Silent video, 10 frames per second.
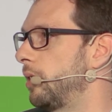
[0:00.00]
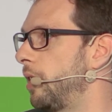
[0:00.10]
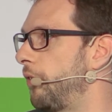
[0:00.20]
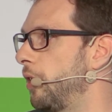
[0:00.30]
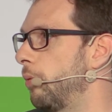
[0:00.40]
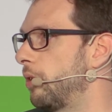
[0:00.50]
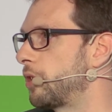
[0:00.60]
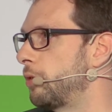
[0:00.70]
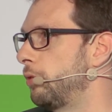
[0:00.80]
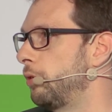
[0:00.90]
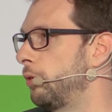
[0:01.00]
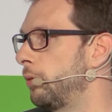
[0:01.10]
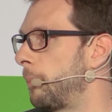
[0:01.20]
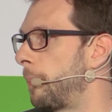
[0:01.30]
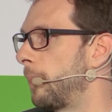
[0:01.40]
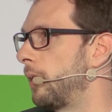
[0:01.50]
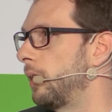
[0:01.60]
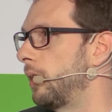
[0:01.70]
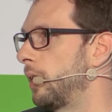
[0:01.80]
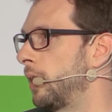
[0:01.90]
If you want to,
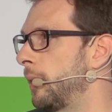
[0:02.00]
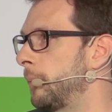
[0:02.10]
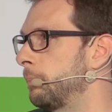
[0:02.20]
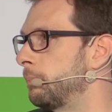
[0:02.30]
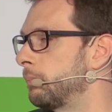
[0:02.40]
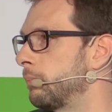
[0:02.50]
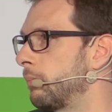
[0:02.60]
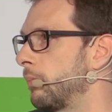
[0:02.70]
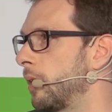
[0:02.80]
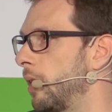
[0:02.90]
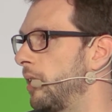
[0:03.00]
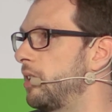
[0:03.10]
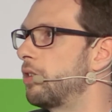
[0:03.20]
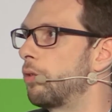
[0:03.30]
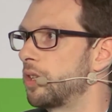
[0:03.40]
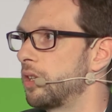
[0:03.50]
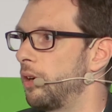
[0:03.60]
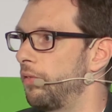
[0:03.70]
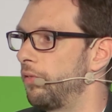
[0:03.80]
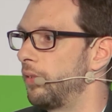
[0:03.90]
and it's a
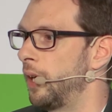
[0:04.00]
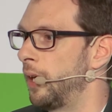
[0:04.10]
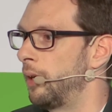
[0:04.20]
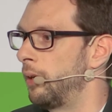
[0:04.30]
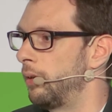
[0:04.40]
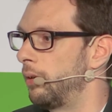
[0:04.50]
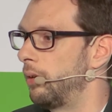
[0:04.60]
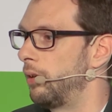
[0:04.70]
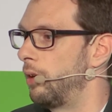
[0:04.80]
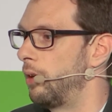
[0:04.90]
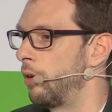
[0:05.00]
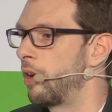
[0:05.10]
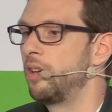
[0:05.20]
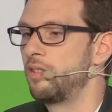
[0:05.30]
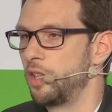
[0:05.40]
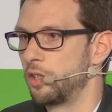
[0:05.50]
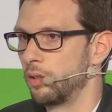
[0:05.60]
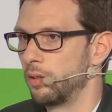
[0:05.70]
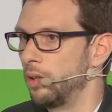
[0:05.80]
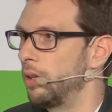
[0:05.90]
question of
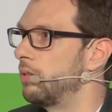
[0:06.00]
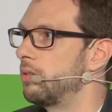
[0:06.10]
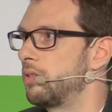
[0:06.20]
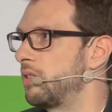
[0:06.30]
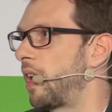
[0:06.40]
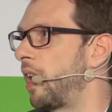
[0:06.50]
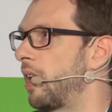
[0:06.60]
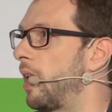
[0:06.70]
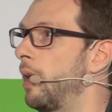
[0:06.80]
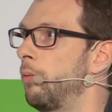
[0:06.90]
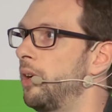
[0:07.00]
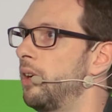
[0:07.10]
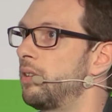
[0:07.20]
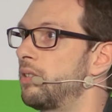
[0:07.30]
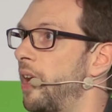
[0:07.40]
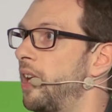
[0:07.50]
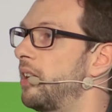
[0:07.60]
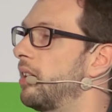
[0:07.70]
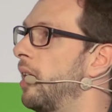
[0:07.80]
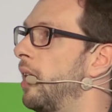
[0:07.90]
organization. Saying I will take